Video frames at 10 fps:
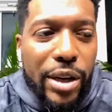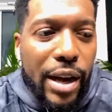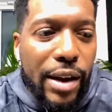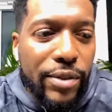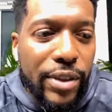Let
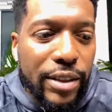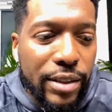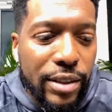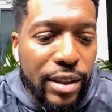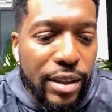me have
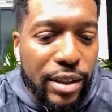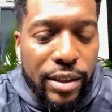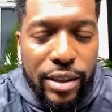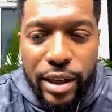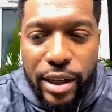this
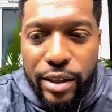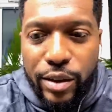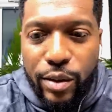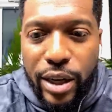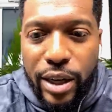
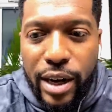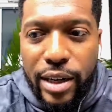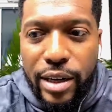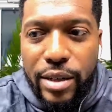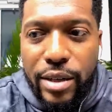together so that
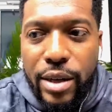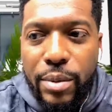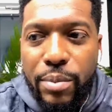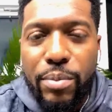I can